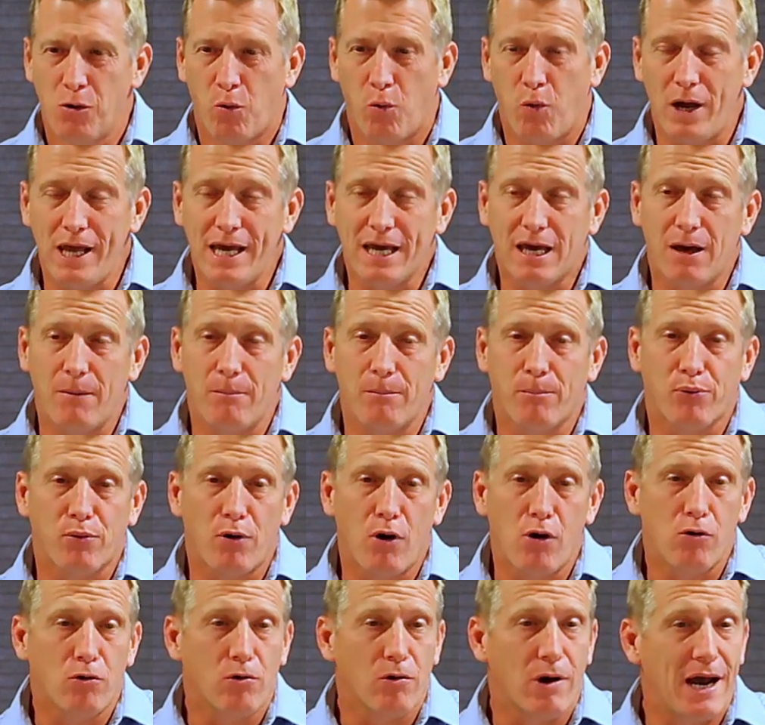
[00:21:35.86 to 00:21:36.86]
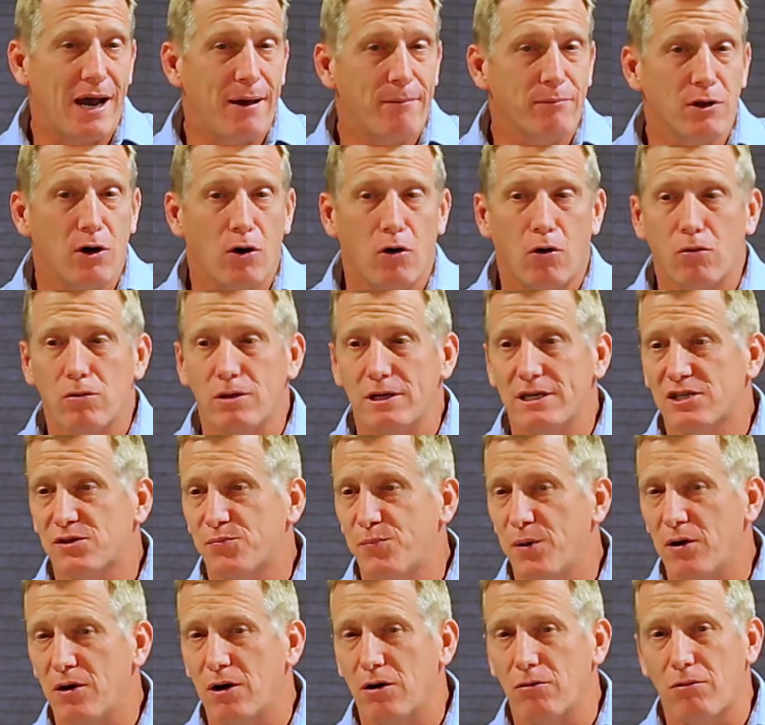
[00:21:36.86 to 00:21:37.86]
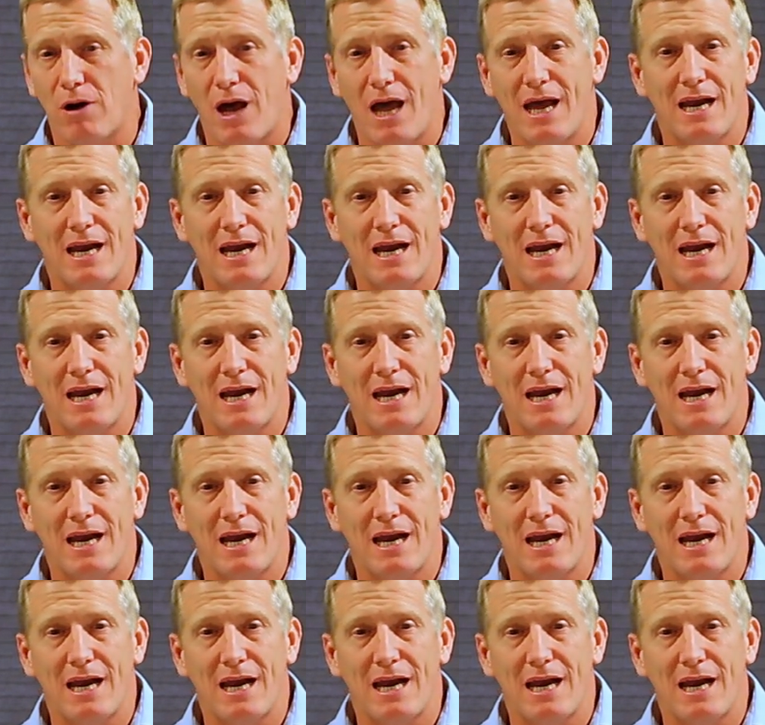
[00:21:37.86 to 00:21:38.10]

we can program the Holy Spirit right